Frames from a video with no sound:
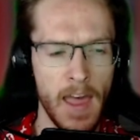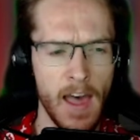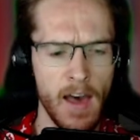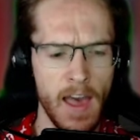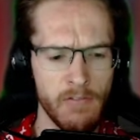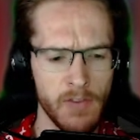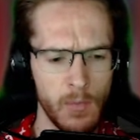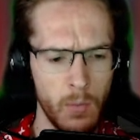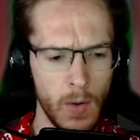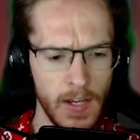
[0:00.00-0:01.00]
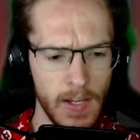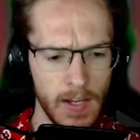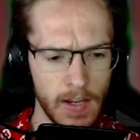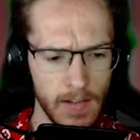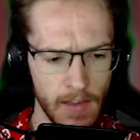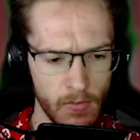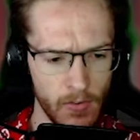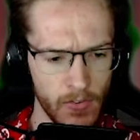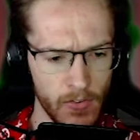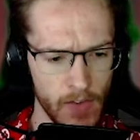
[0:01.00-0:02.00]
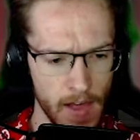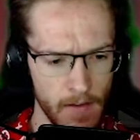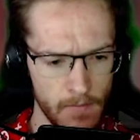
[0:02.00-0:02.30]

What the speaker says: every week they reset